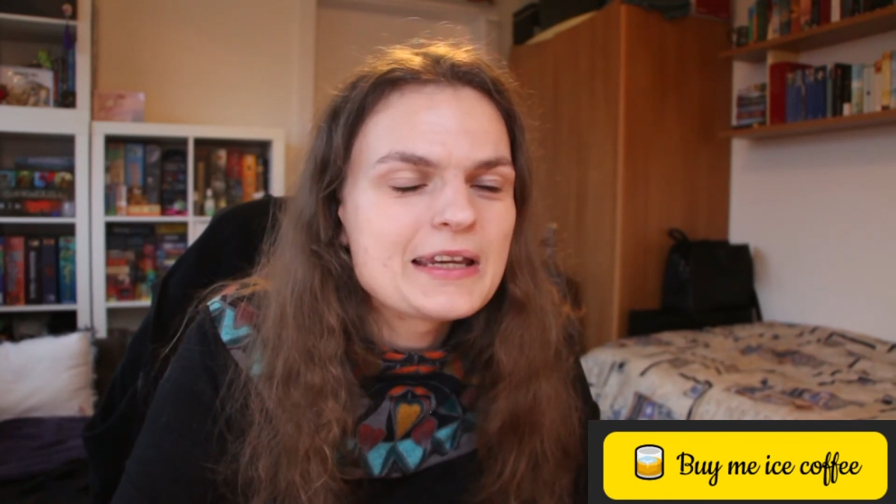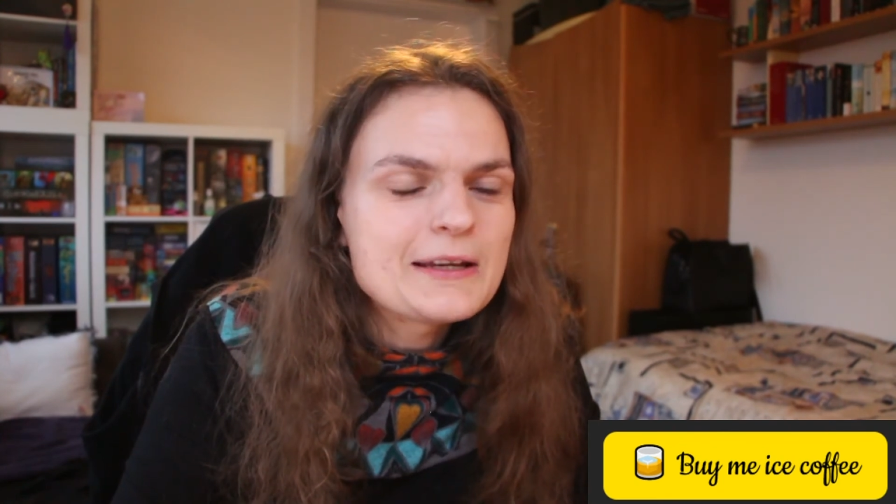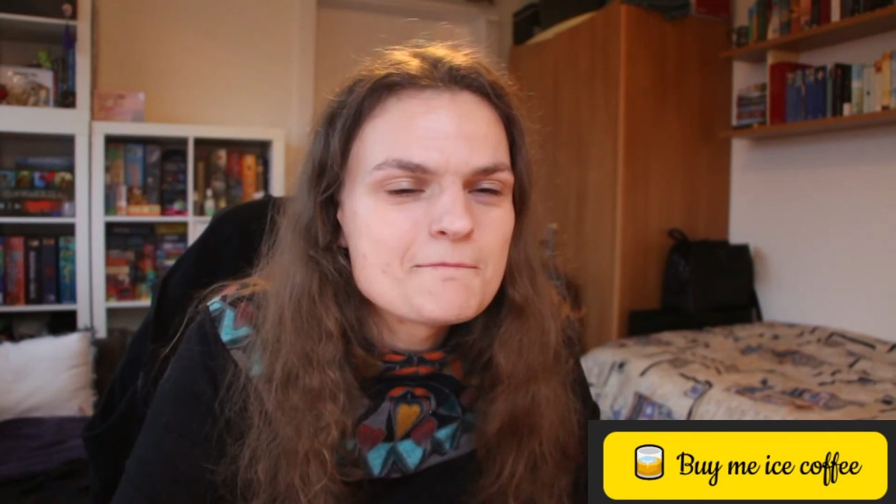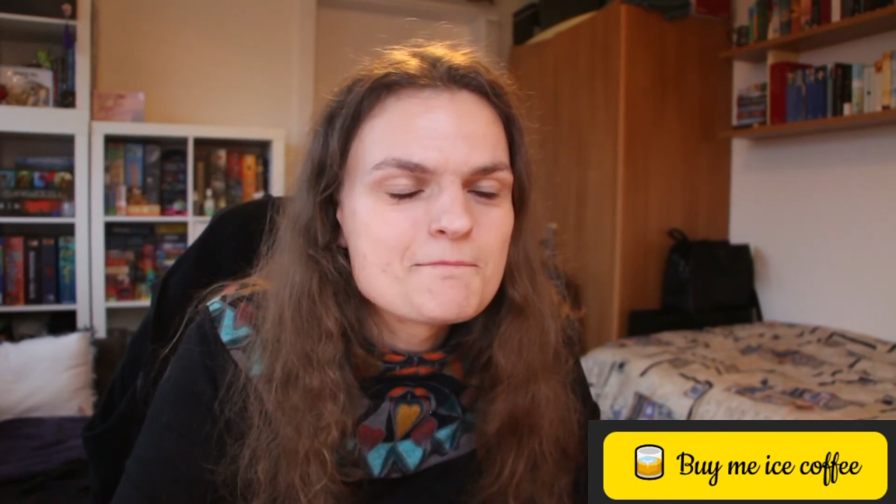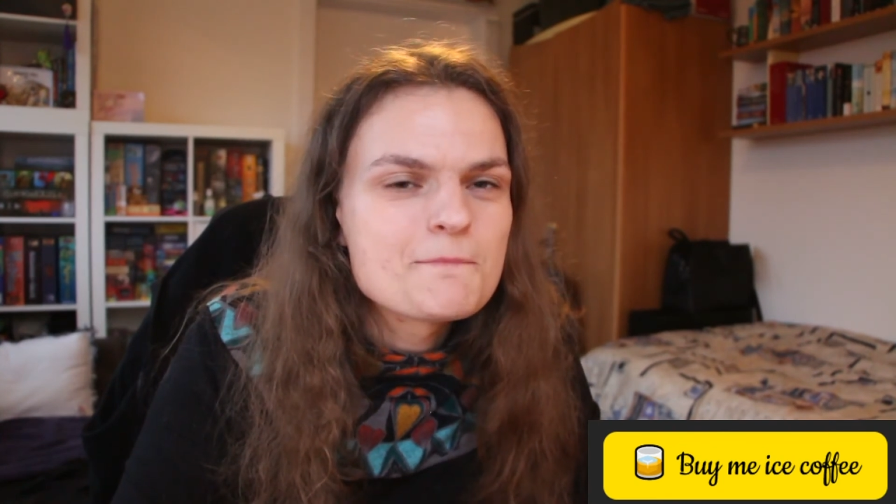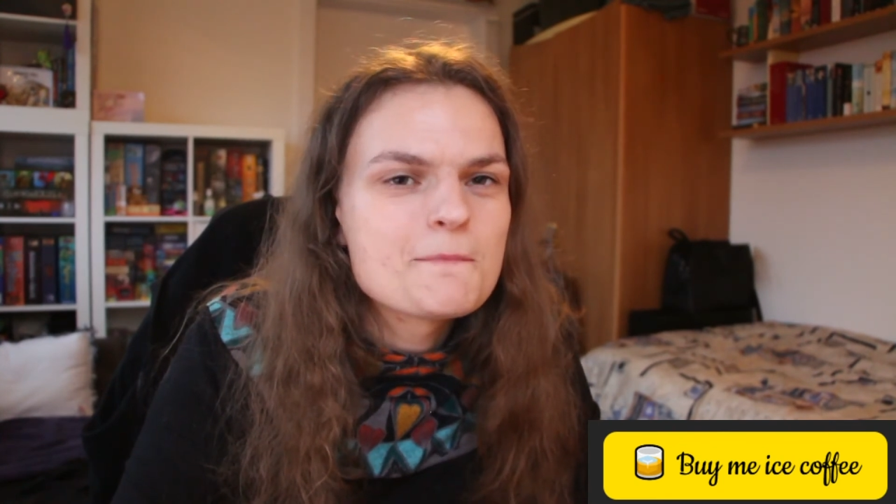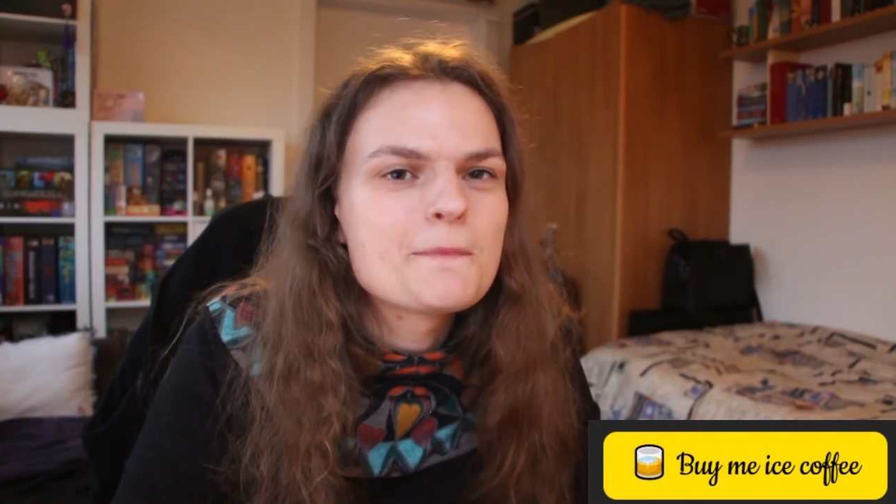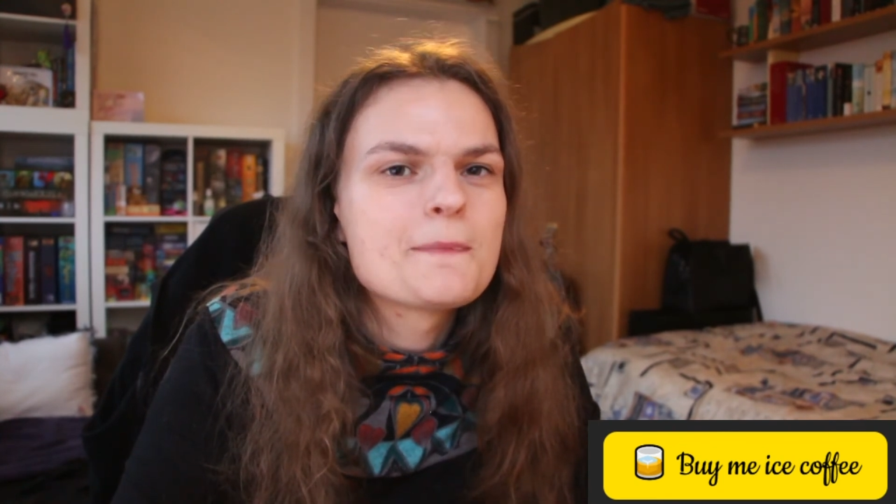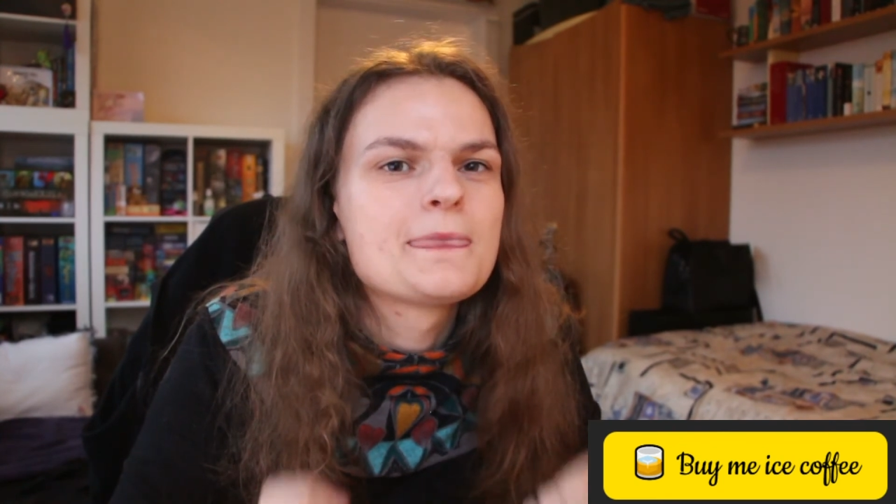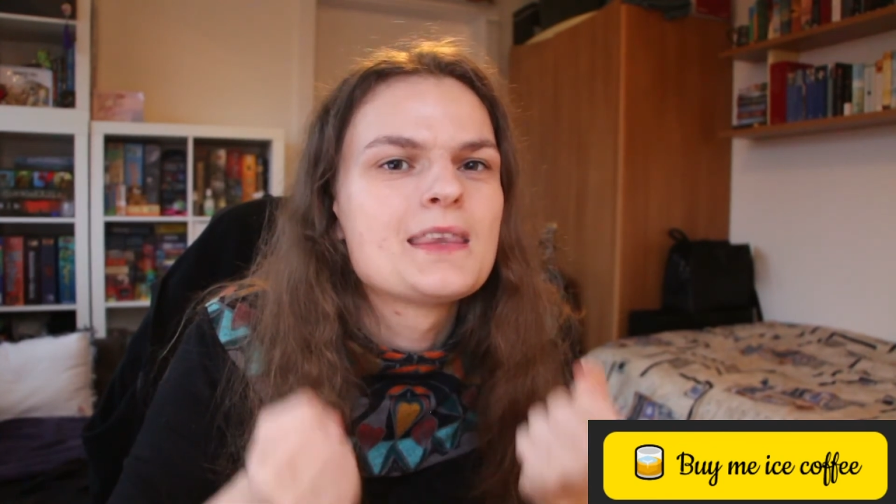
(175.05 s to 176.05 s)
me,
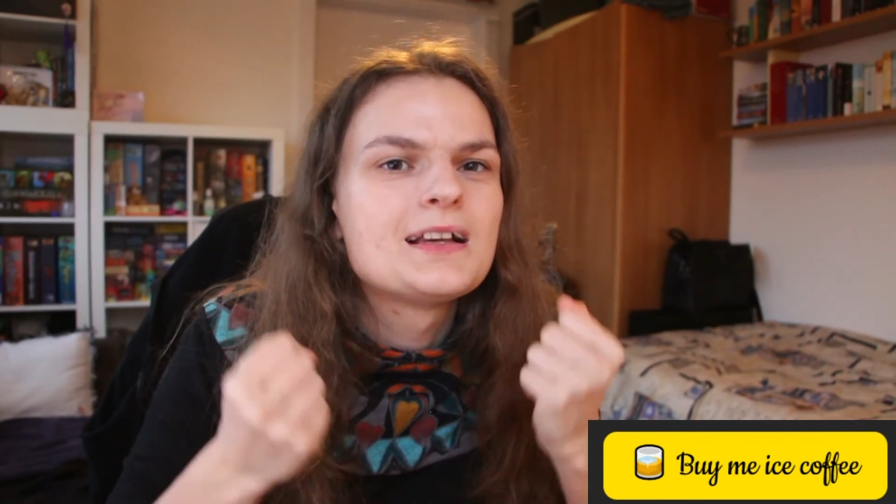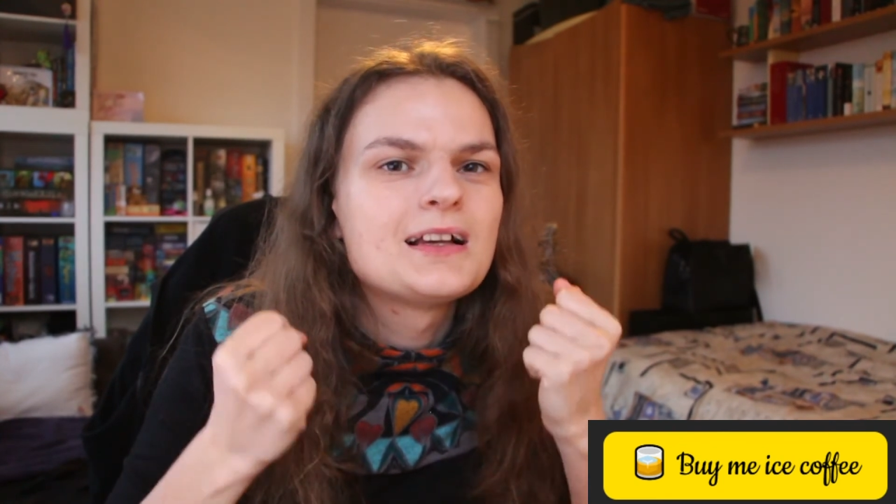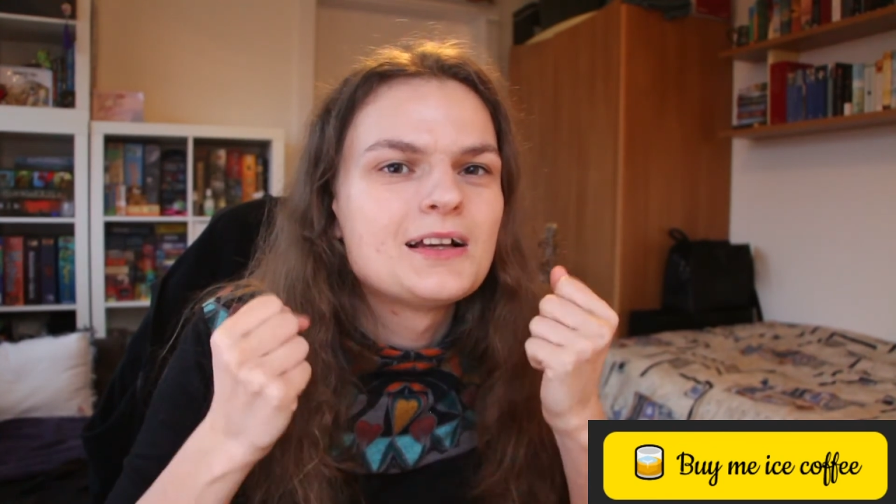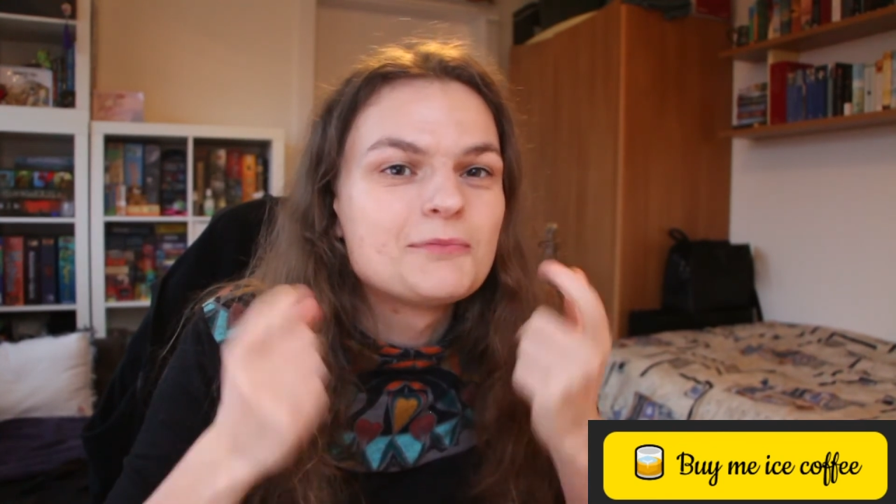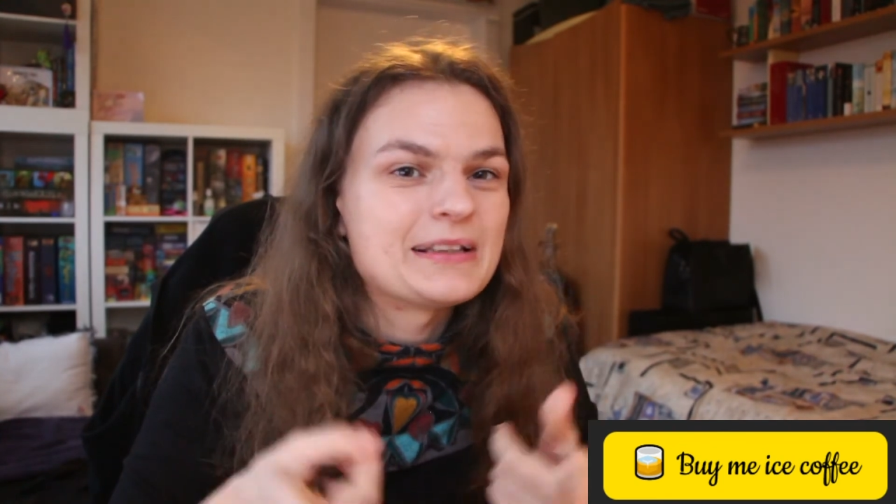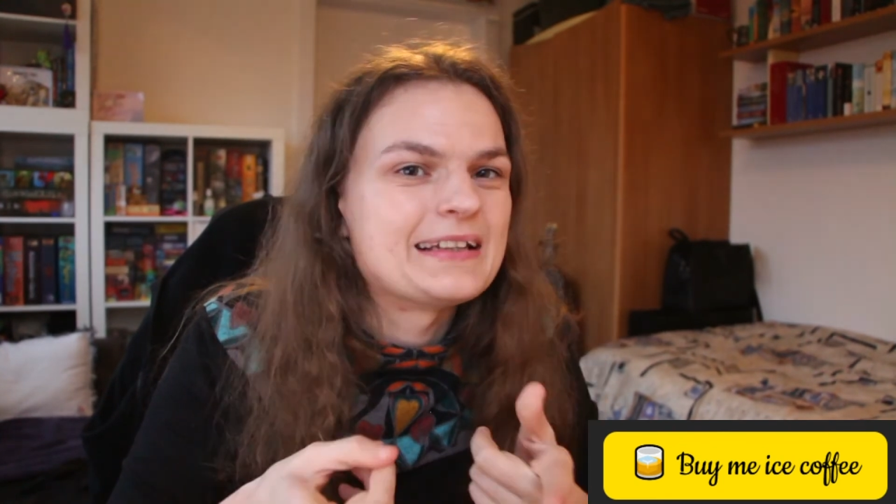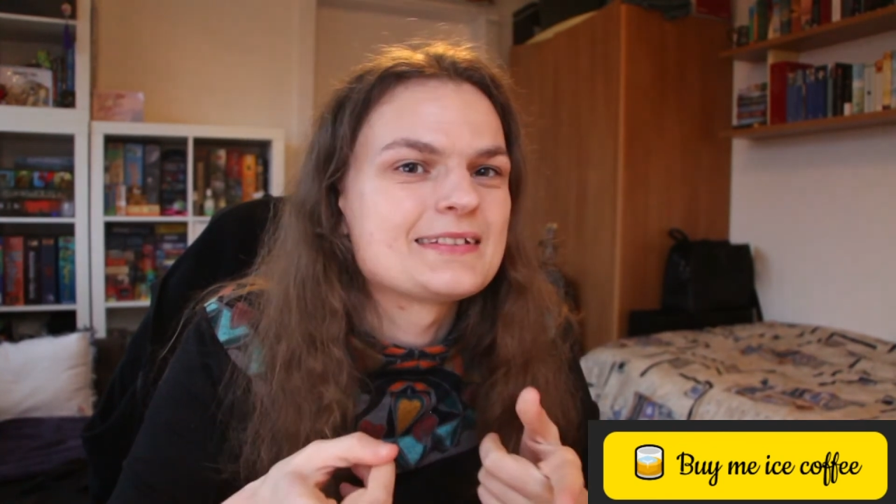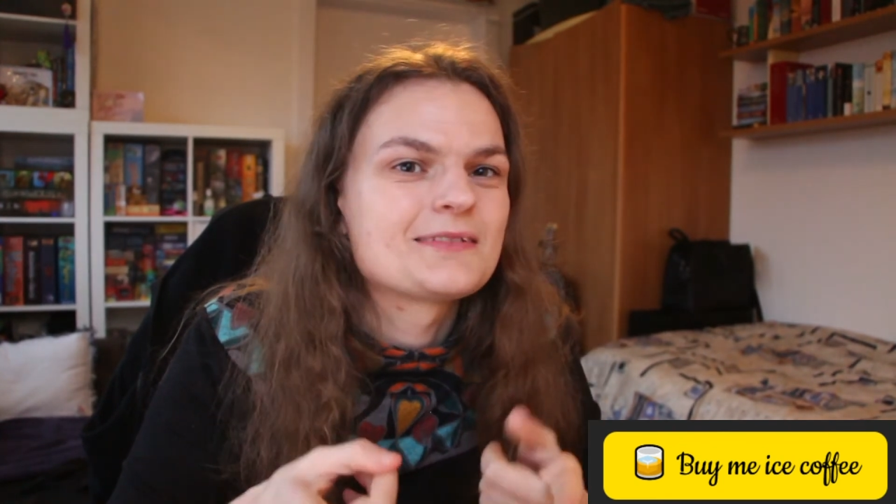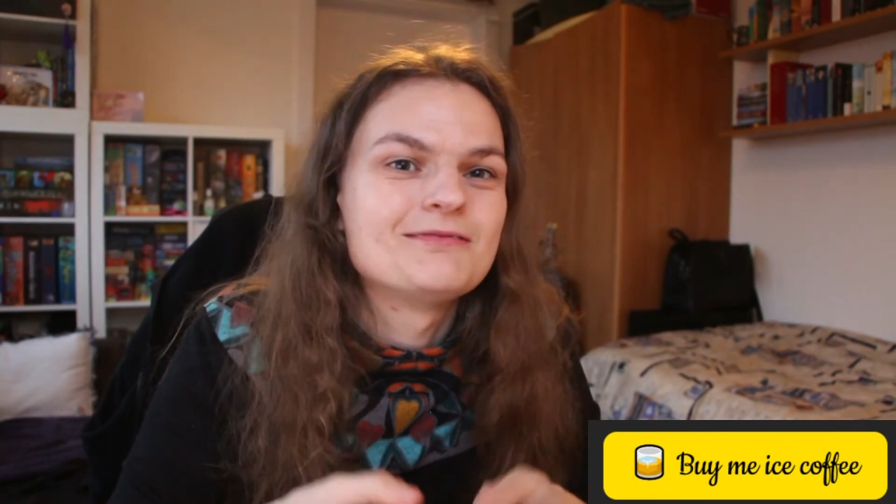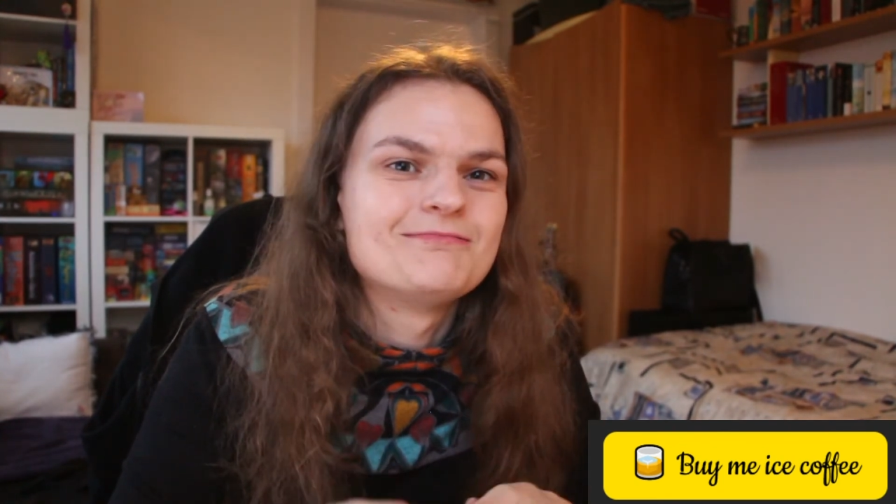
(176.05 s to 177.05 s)
please